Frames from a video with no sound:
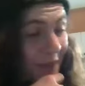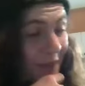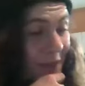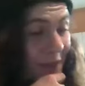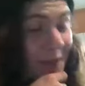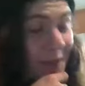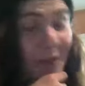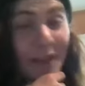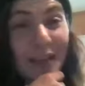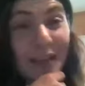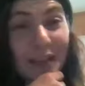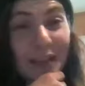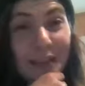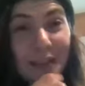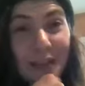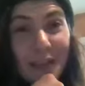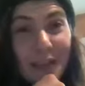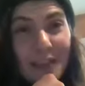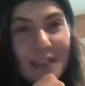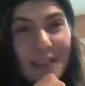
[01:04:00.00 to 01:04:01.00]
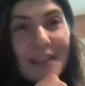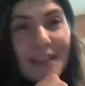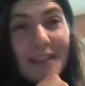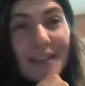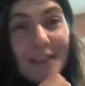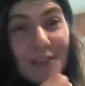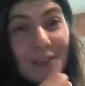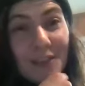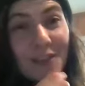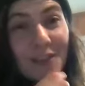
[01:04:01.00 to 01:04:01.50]
frustrating things,
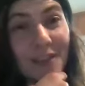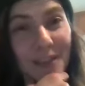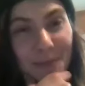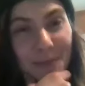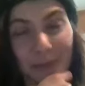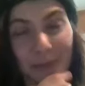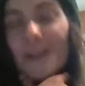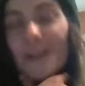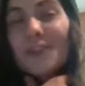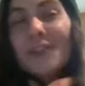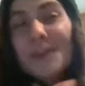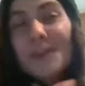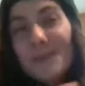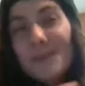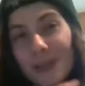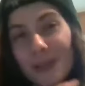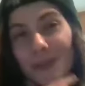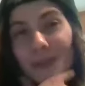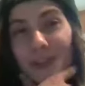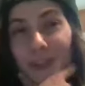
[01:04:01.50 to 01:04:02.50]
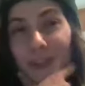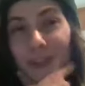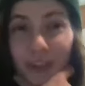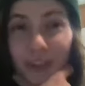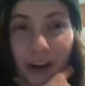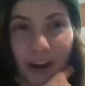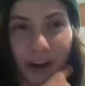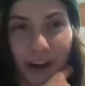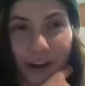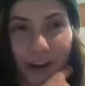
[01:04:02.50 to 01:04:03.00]
especially when you
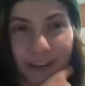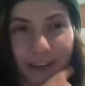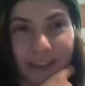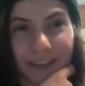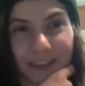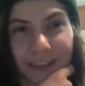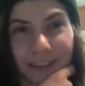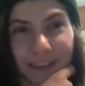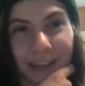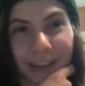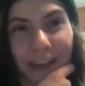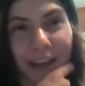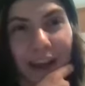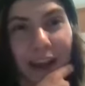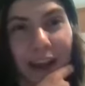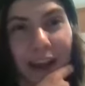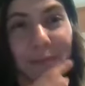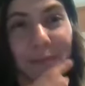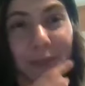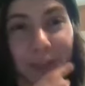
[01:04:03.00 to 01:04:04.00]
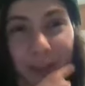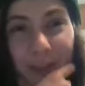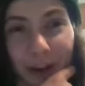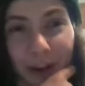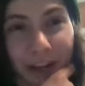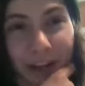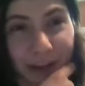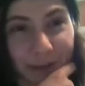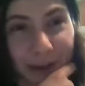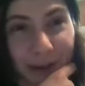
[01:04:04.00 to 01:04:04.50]
start. Like I'm
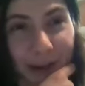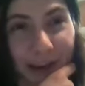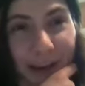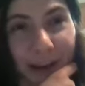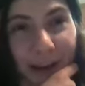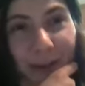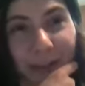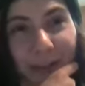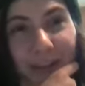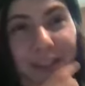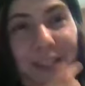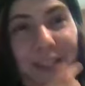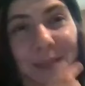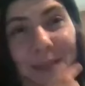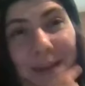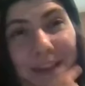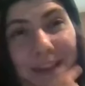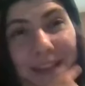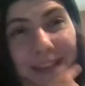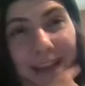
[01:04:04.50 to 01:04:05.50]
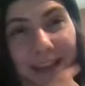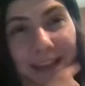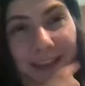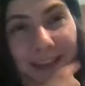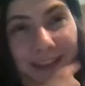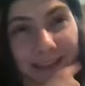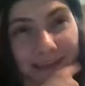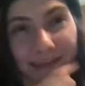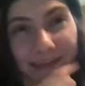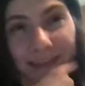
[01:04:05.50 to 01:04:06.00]
starting right now. This is my
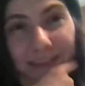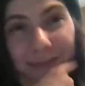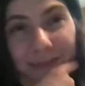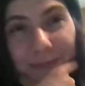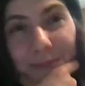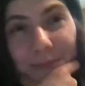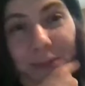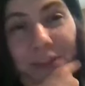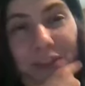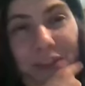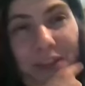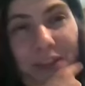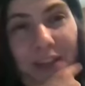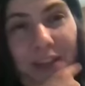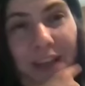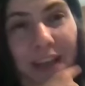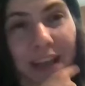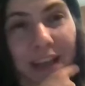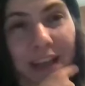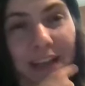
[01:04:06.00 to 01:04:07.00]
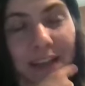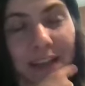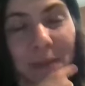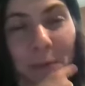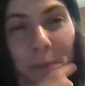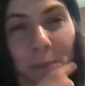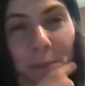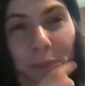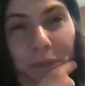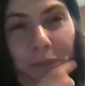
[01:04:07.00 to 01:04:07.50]
second winter, and
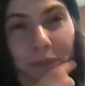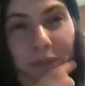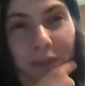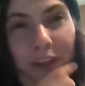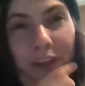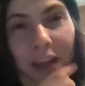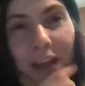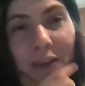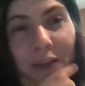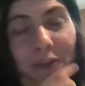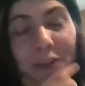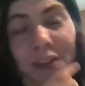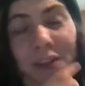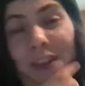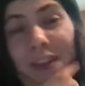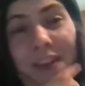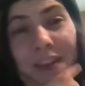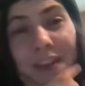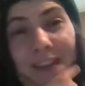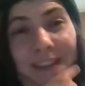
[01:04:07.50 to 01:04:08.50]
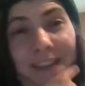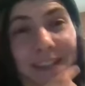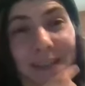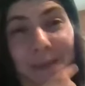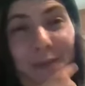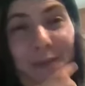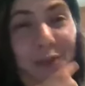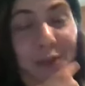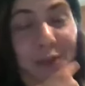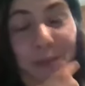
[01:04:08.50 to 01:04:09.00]
everything
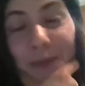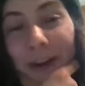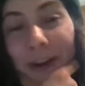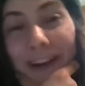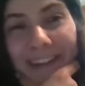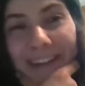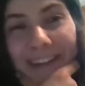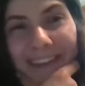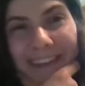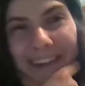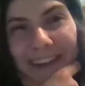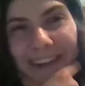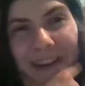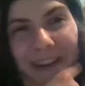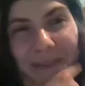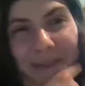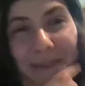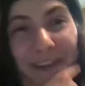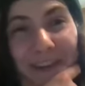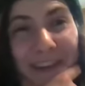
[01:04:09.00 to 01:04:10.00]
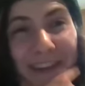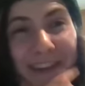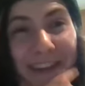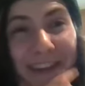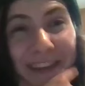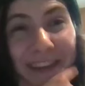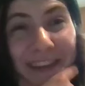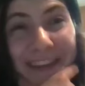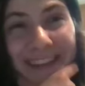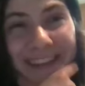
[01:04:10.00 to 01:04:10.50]
seems to break, and
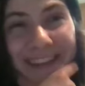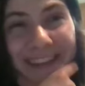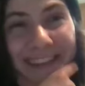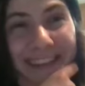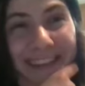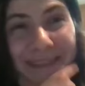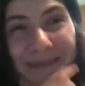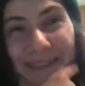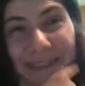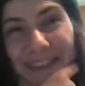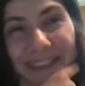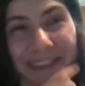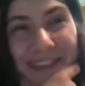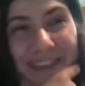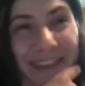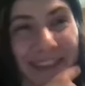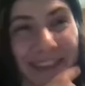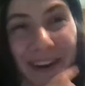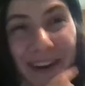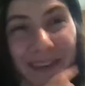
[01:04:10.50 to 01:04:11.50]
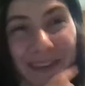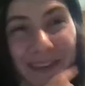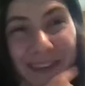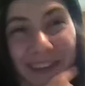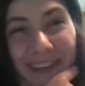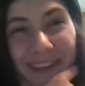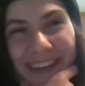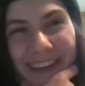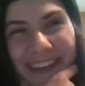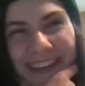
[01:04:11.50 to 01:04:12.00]
everything seems to not
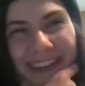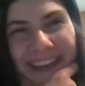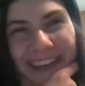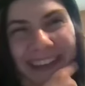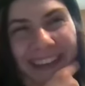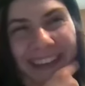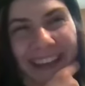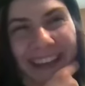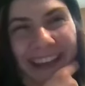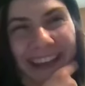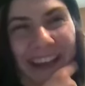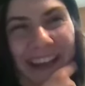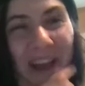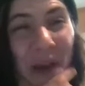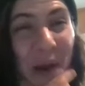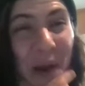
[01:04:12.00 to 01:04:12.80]
work. And like